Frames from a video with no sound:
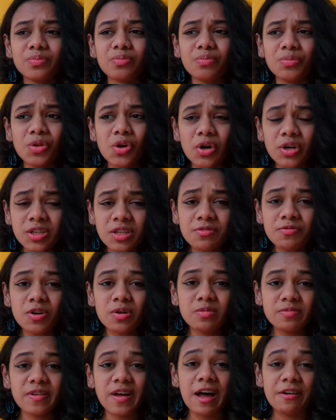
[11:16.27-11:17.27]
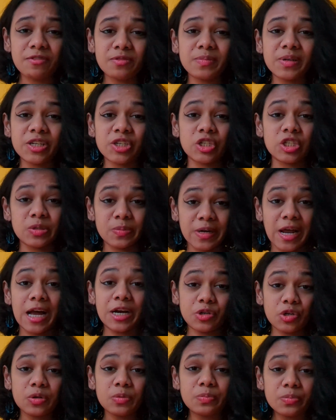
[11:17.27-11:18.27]
Not in the form of affirmations, but
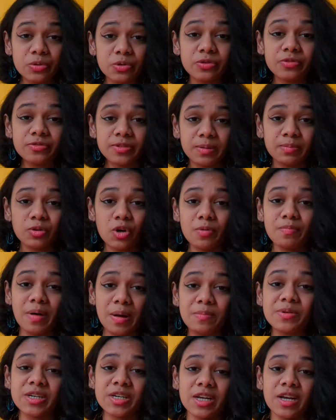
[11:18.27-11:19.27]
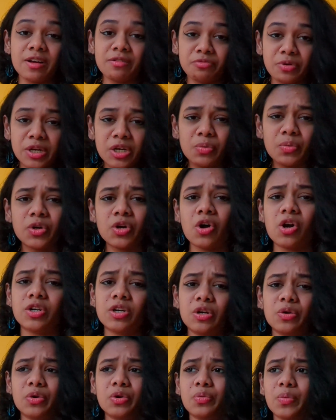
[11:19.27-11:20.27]
actual proof from your memory of when you were not
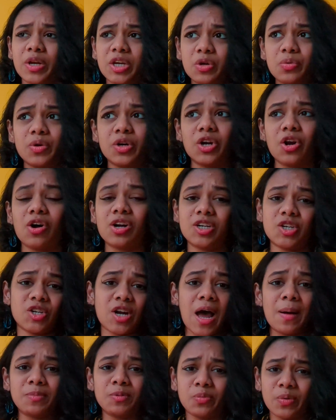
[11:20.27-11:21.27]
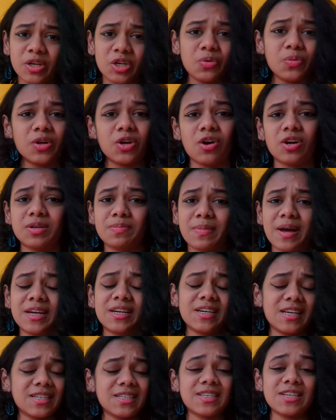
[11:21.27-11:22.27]
alone, when you were not trapped, when you were not
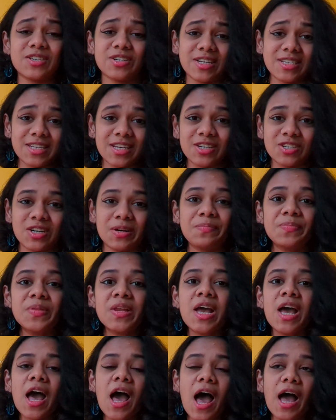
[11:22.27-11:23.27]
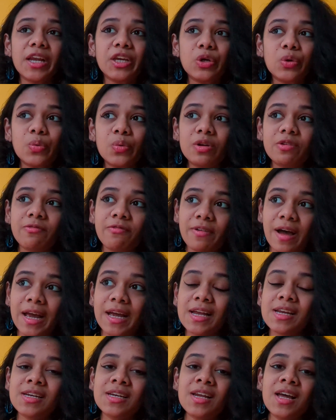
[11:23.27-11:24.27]
abandoned, etc., etc. And you will
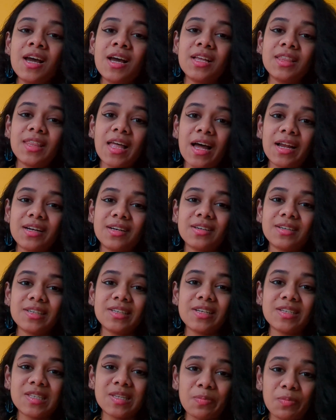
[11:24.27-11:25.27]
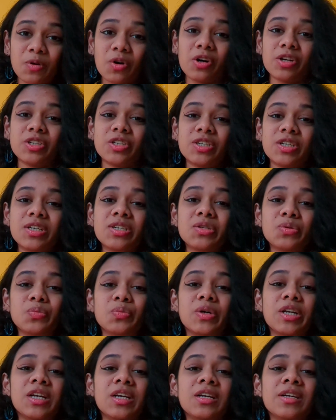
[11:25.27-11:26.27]
find that the subconscious
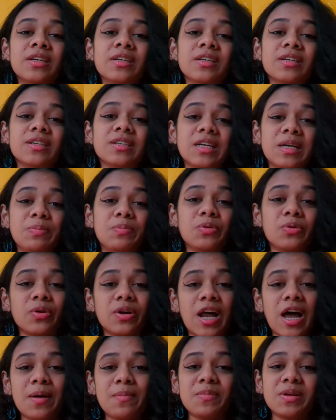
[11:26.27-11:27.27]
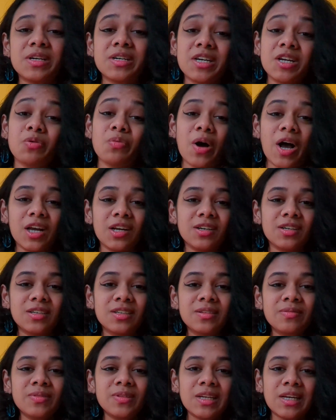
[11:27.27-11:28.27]
will reprogram and rewire
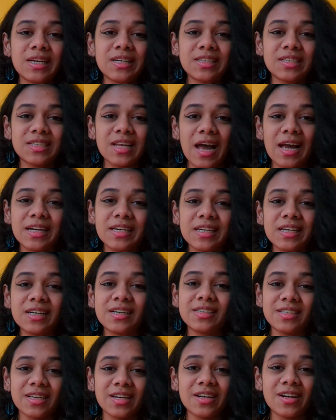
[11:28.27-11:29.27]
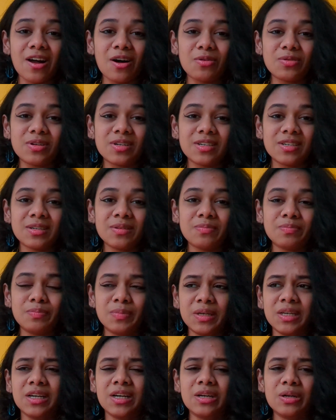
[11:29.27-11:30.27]
its ideas around
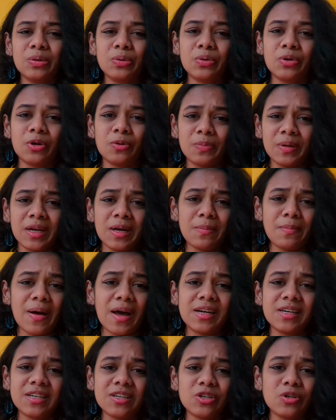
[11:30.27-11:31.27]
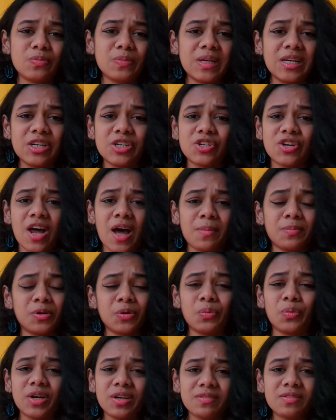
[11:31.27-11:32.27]
being alone or being abandoned or being trapped or
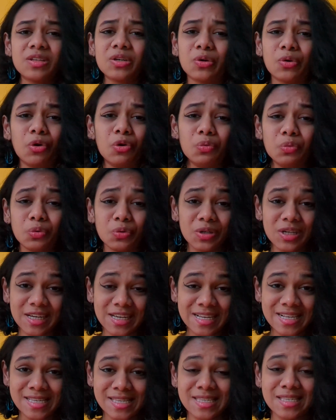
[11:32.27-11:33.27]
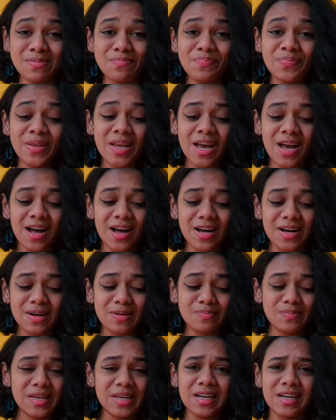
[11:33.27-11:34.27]
whatever the core wound is,
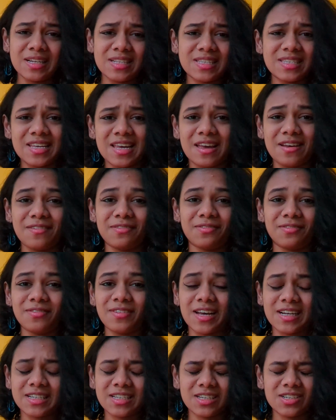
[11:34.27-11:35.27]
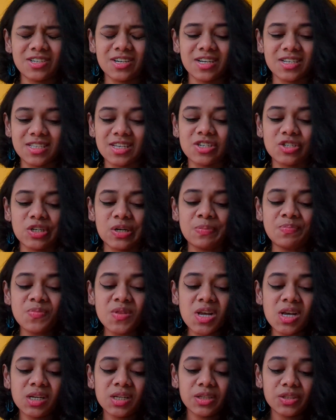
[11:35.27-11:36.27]
being unsafe, etc., etc.
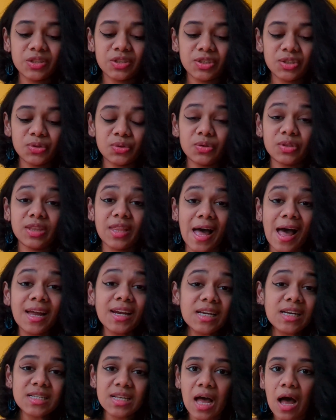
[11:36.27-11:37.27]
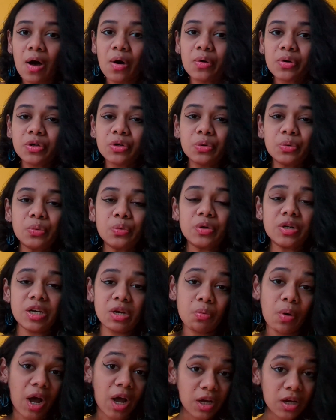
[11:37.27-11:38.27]
So that is how you
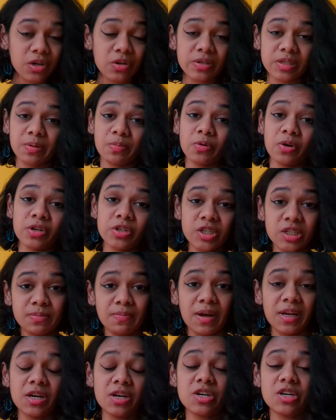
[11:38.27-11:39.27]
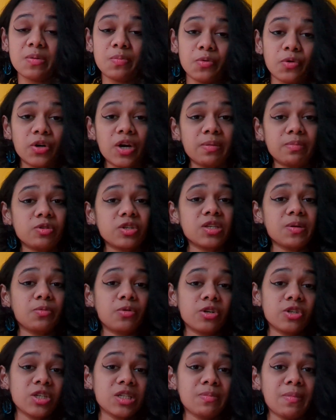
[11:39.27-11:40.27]
rewire your subconscious mind and reprogram your
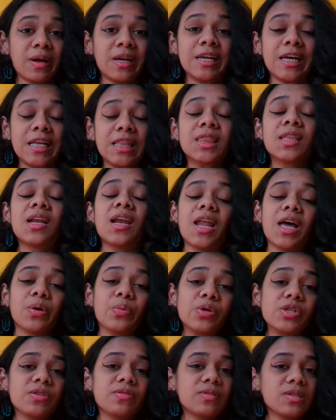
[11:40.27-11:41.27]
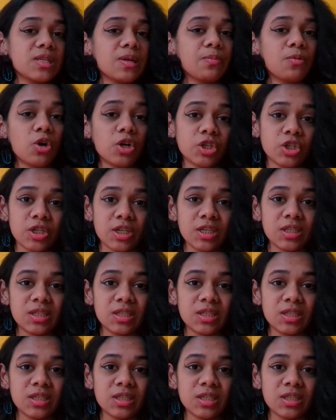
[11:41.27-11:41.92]
subconscious mind in the language of the subconscious.